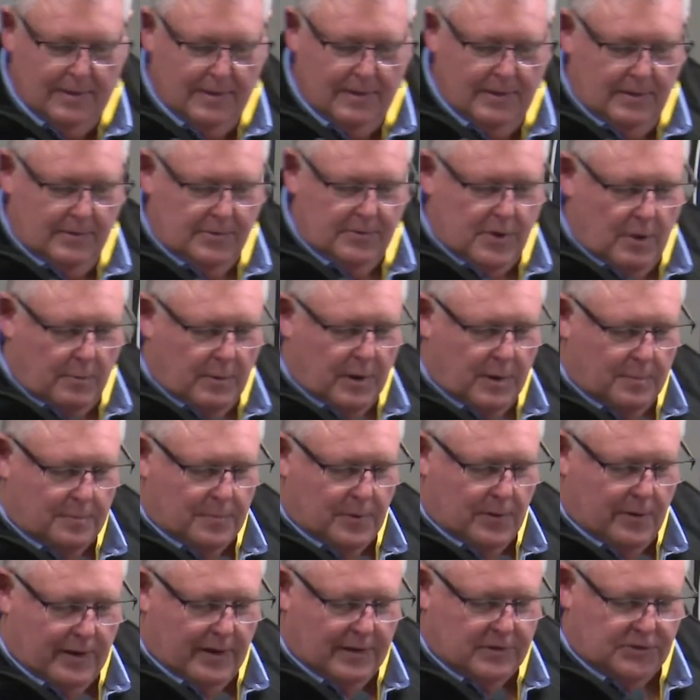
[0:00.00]
Dominant
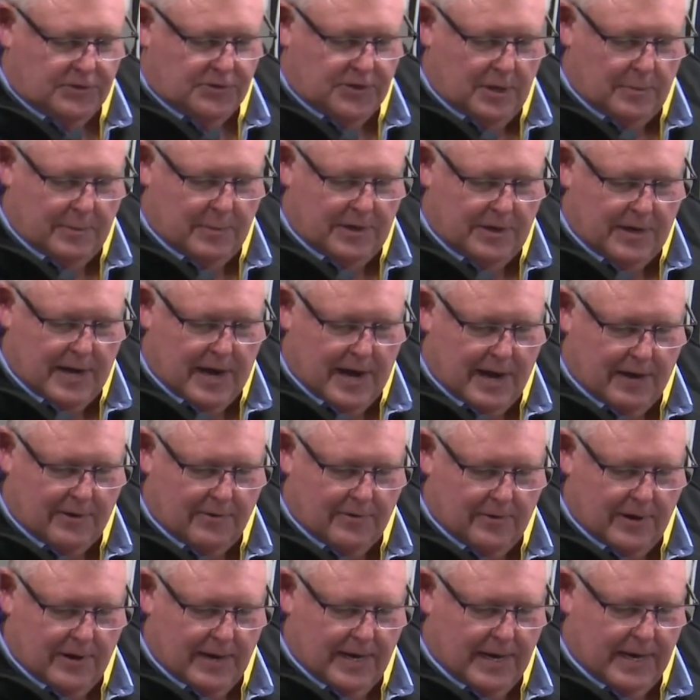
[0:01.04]
pied cinnamon dark
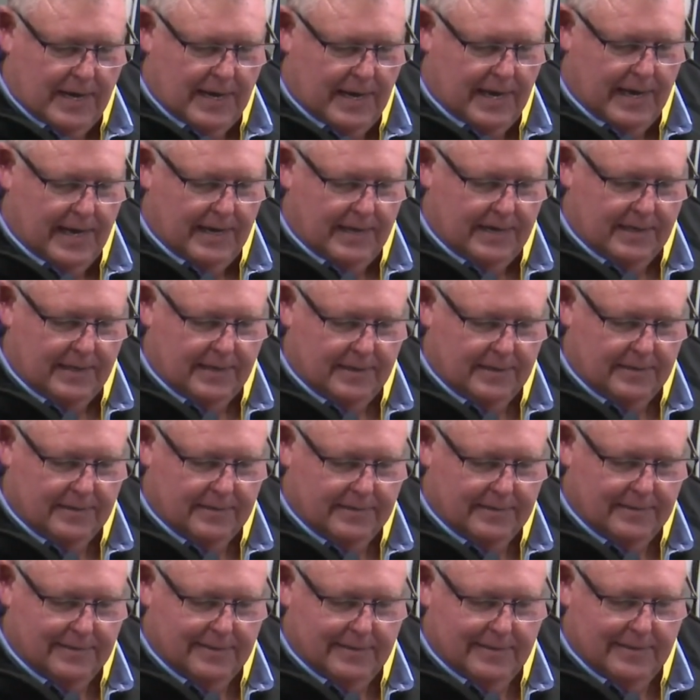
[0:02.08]
green hen.
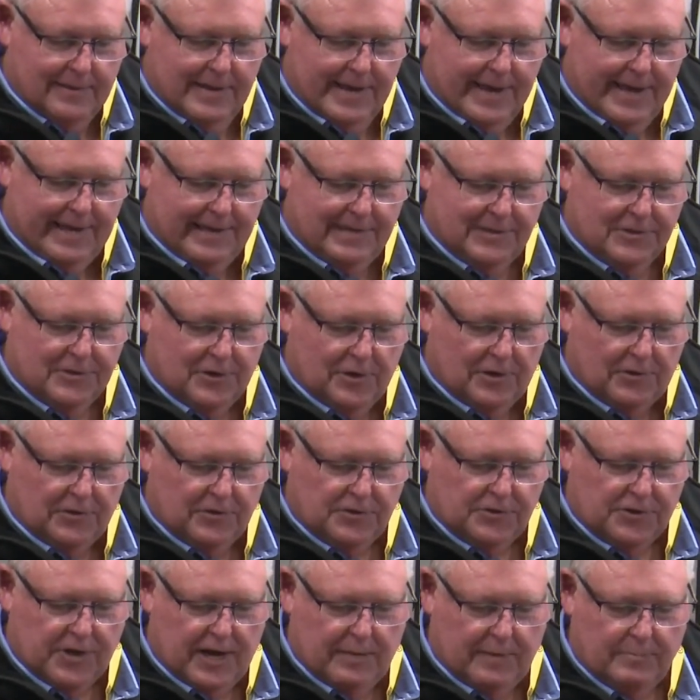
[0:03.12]
Hen's got the
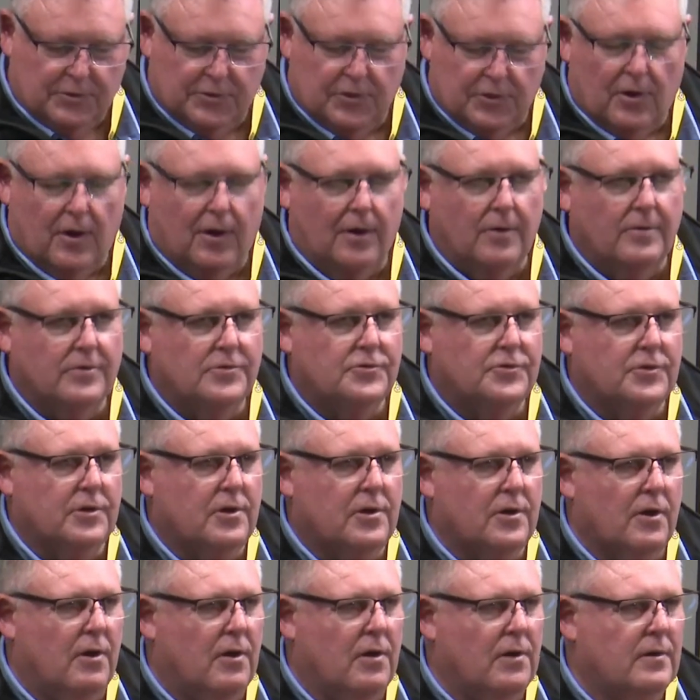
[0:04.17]
same sire as the
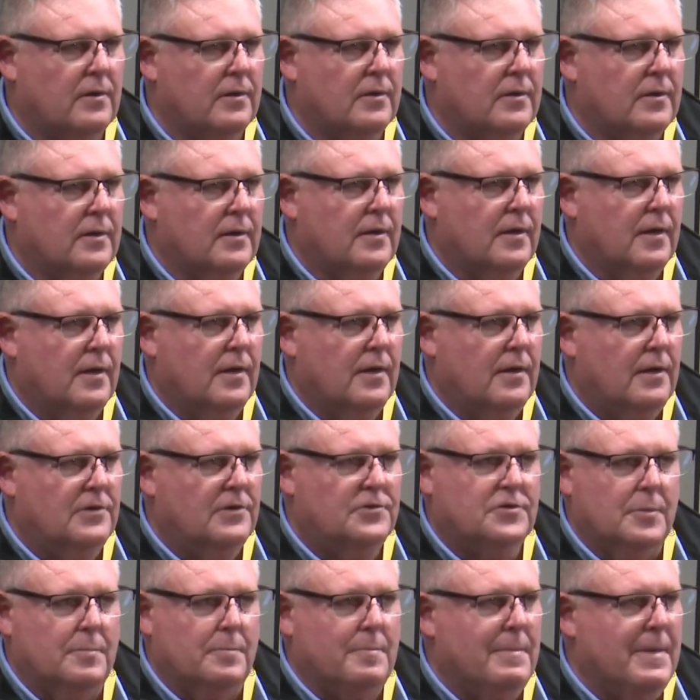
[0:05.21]
cock. This is
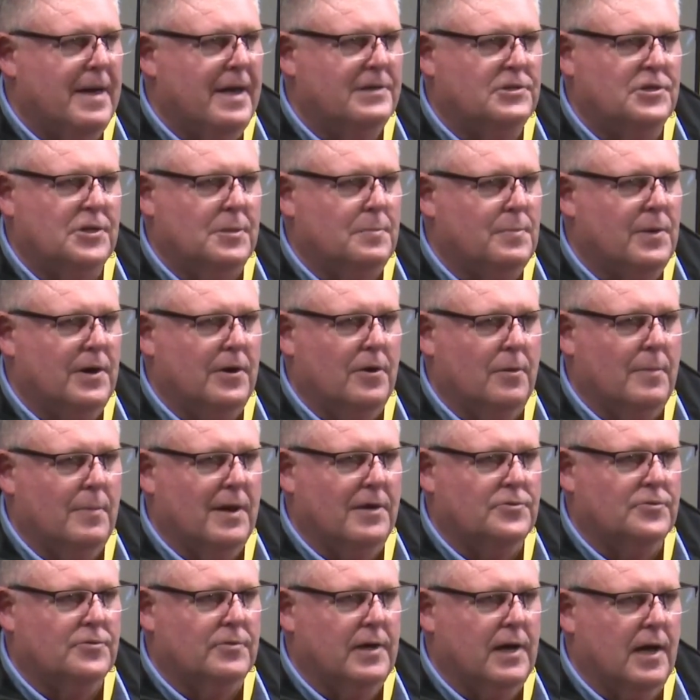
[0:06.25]
a magic pair of
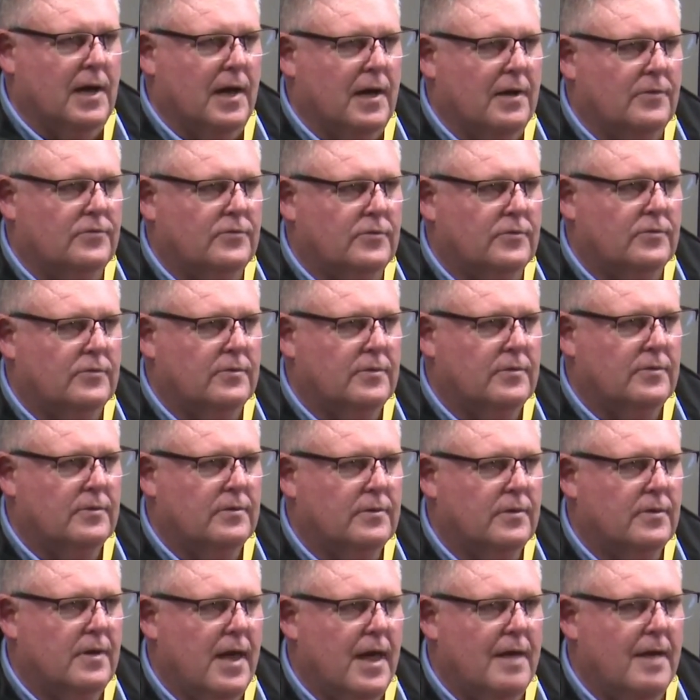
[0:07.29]
Budgerigars.
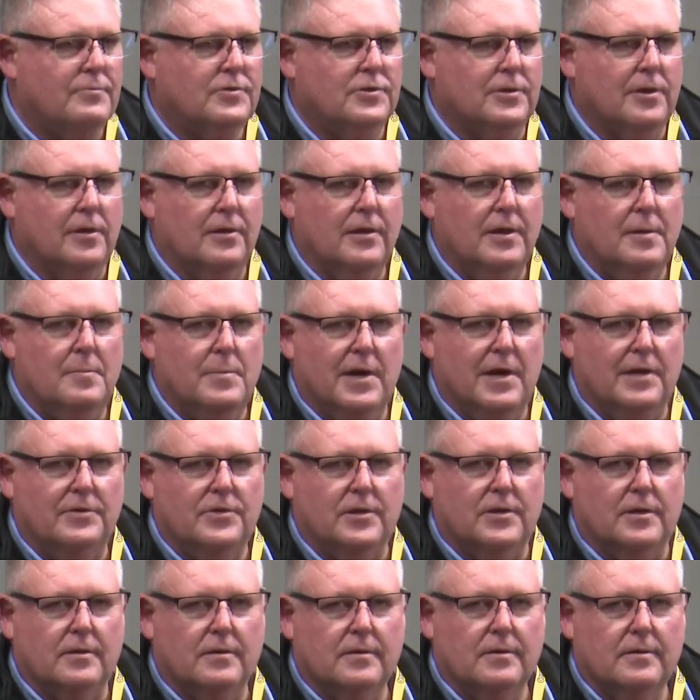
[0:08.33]
Absolutely
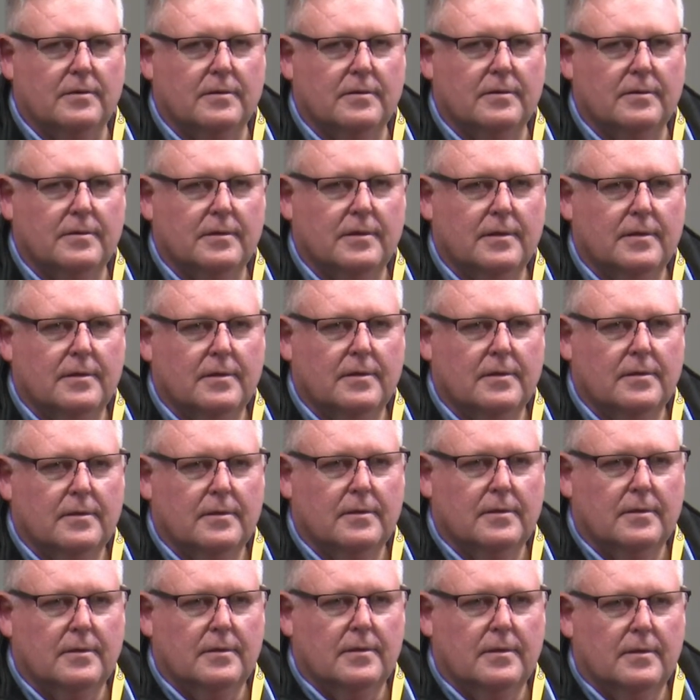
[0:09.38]
magic.
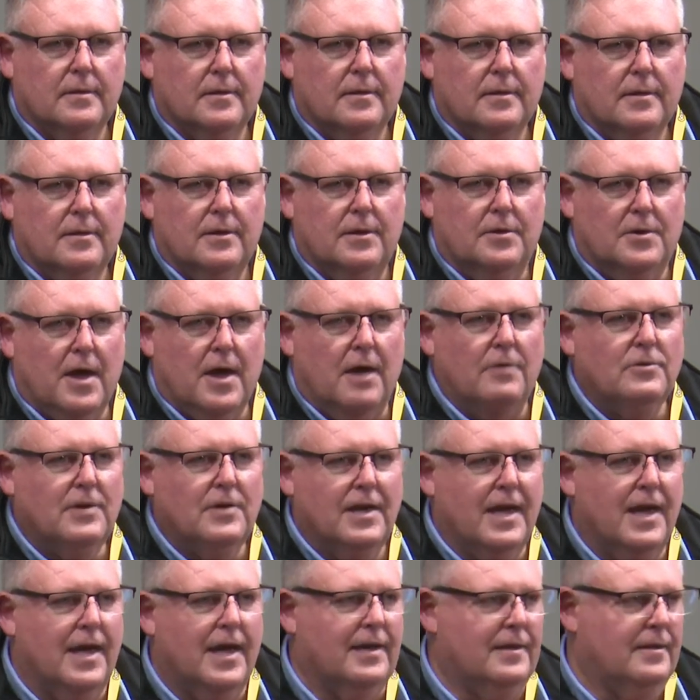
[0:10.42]
You don't
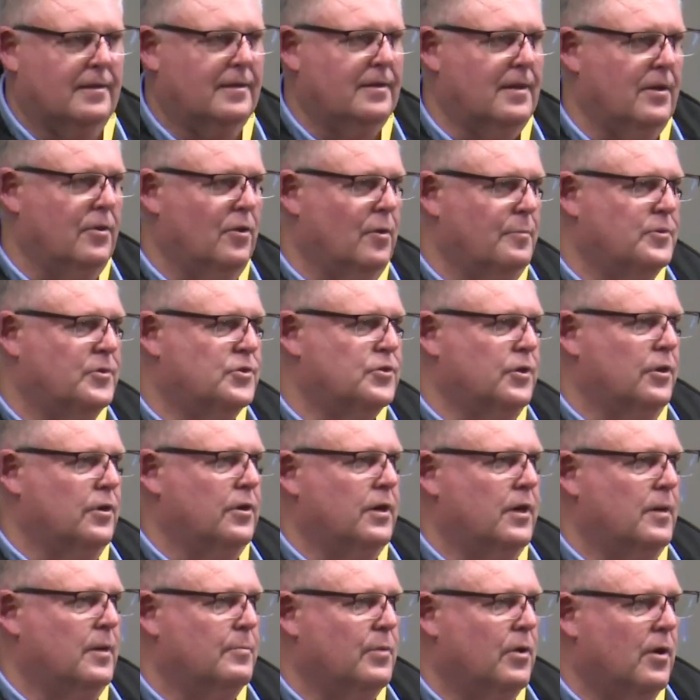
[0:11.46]
get an opportunity
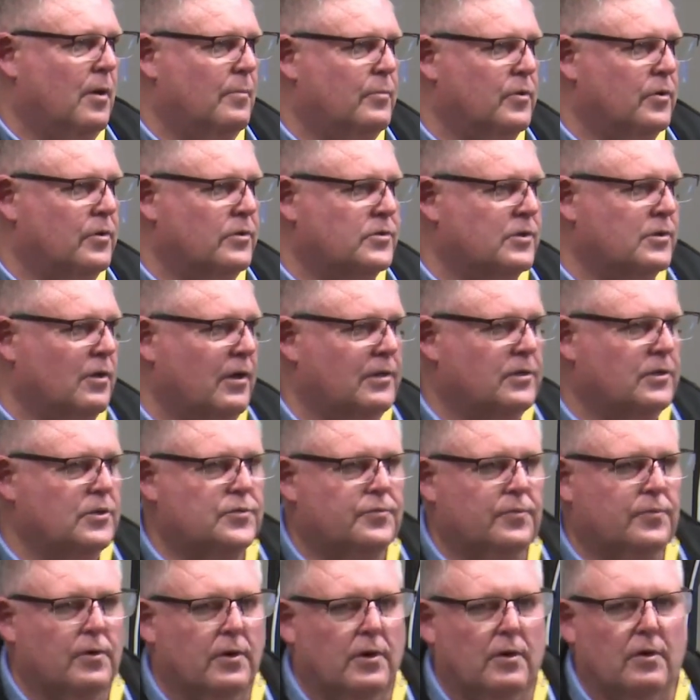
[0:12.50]
to buy birds like this
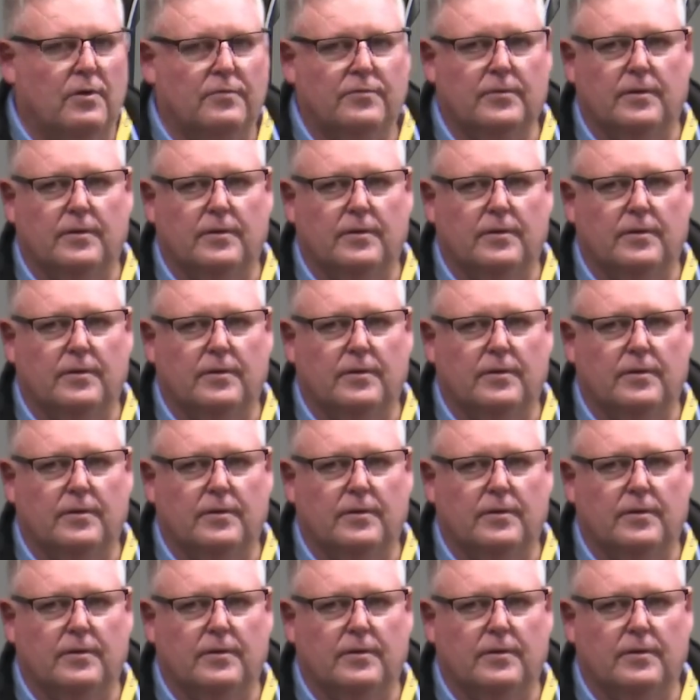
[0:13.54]
very often.